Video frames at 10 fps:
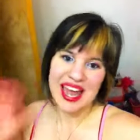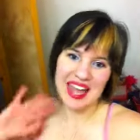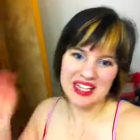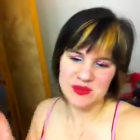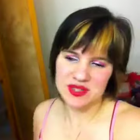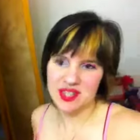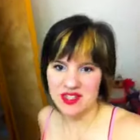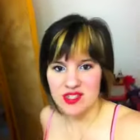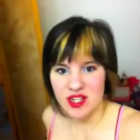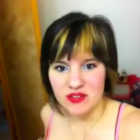Hey, it's me
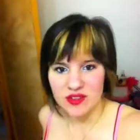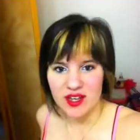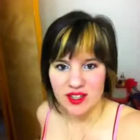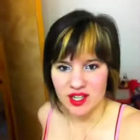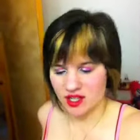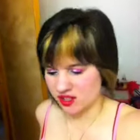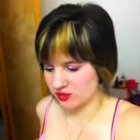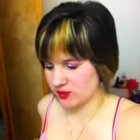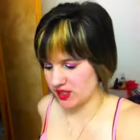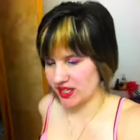again. Sorry for that
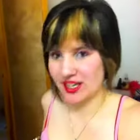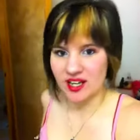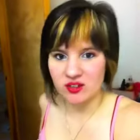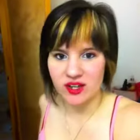cutoff, but I kind